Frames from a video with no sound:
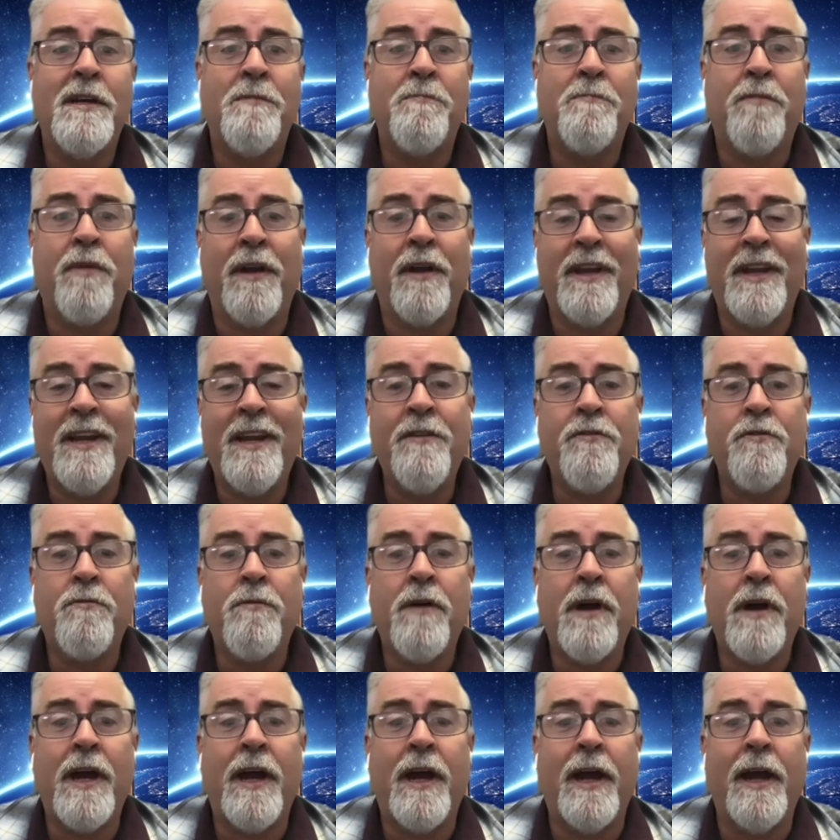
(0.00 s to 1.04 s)
But either
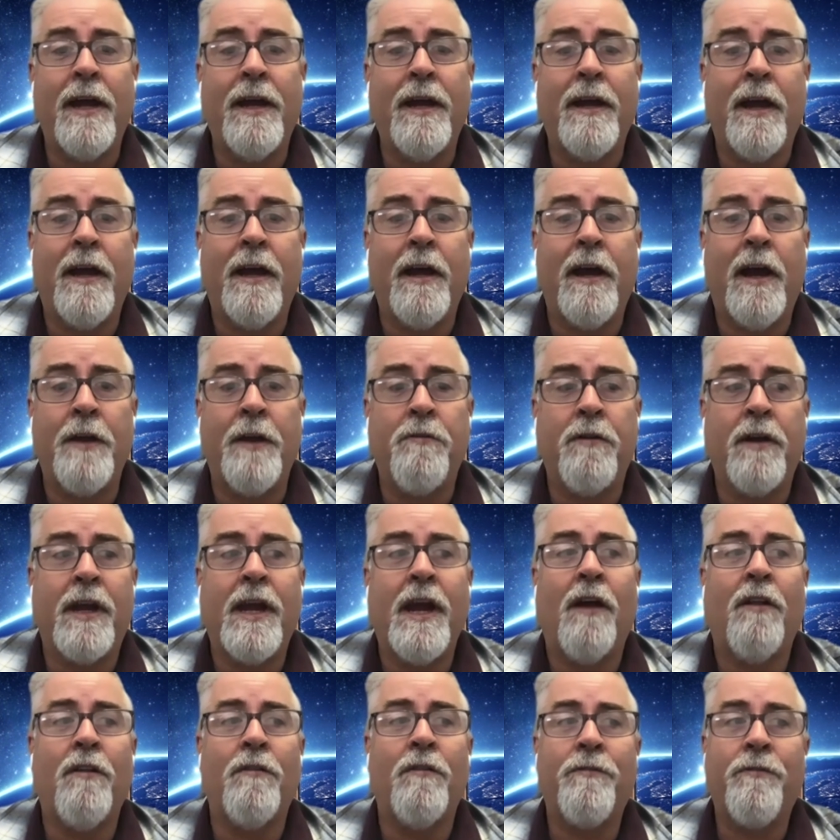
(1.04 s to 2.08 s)
way, I know in
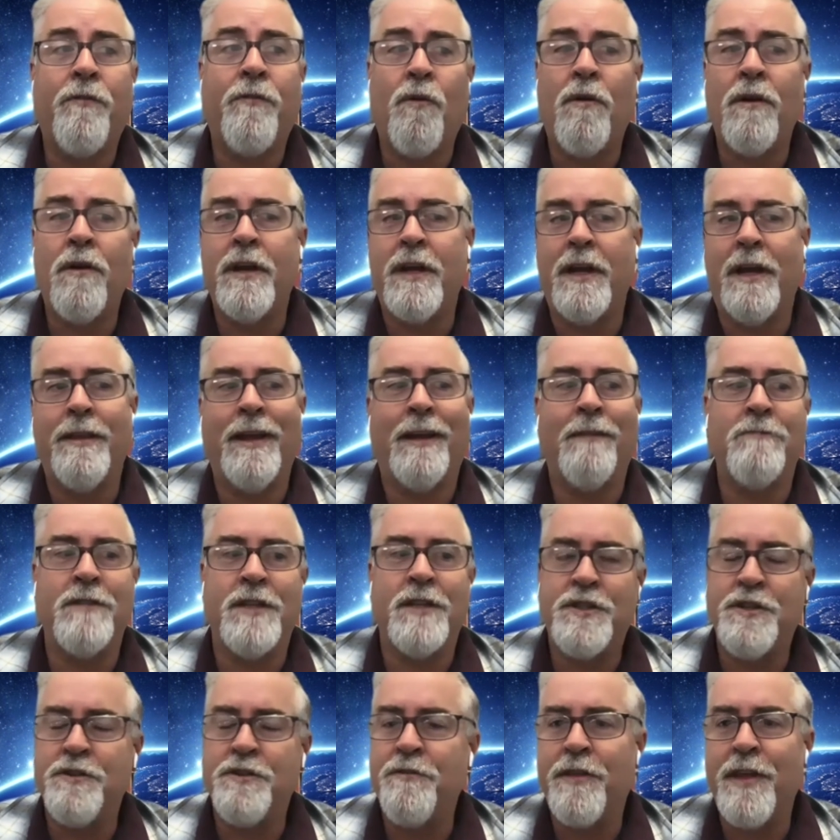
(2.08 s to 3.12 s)
California, I think it was
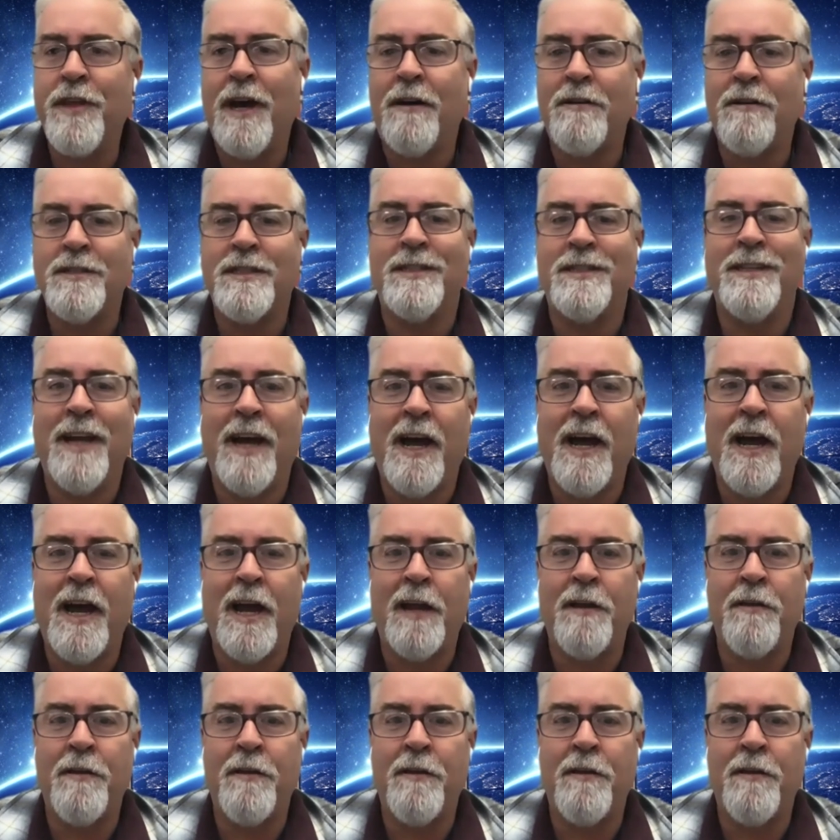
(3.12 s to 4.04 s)
2009,